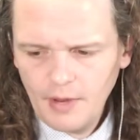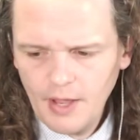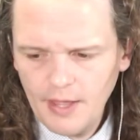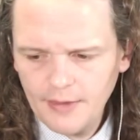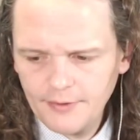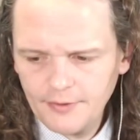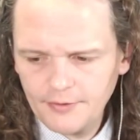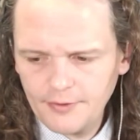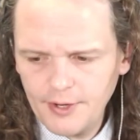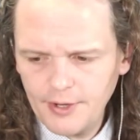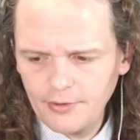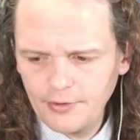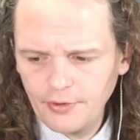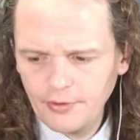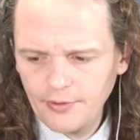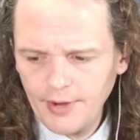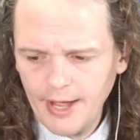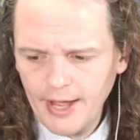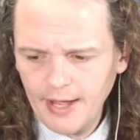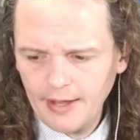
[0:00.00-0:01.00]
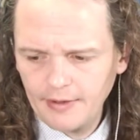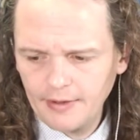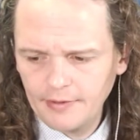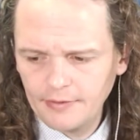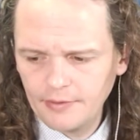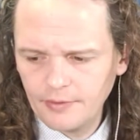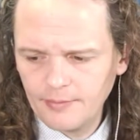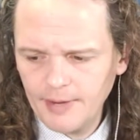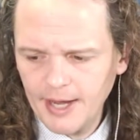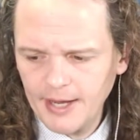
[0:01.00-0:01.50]
And you're not,
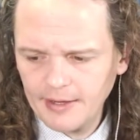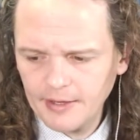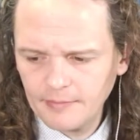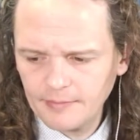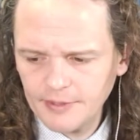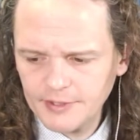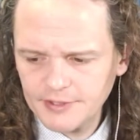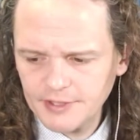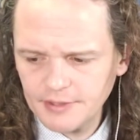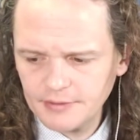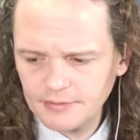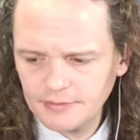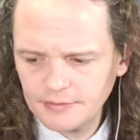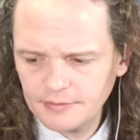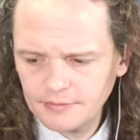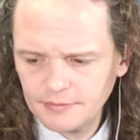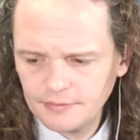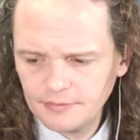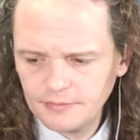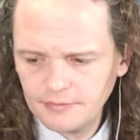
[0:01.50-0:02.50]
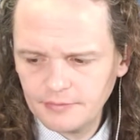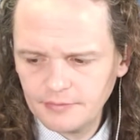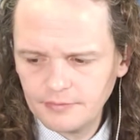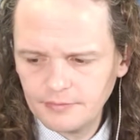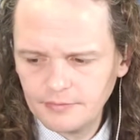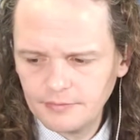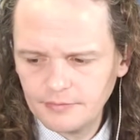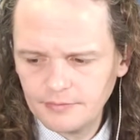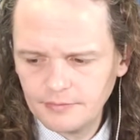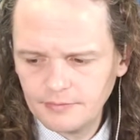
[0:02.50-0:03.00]
in their mind, complicit
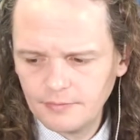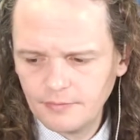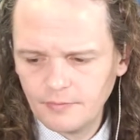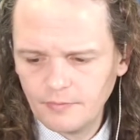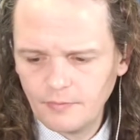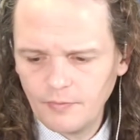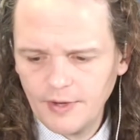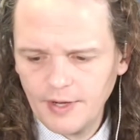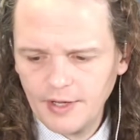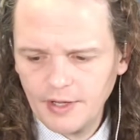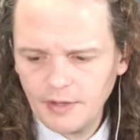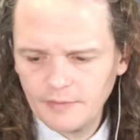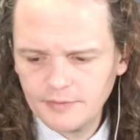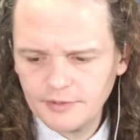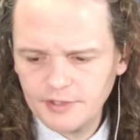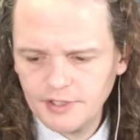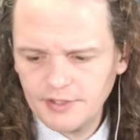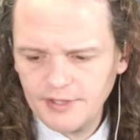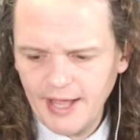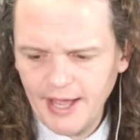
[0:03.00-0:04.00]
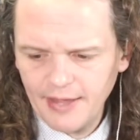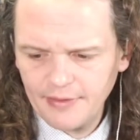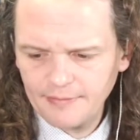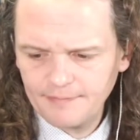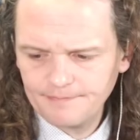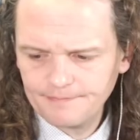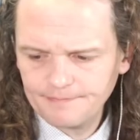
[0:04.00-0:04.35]
when it comes to death.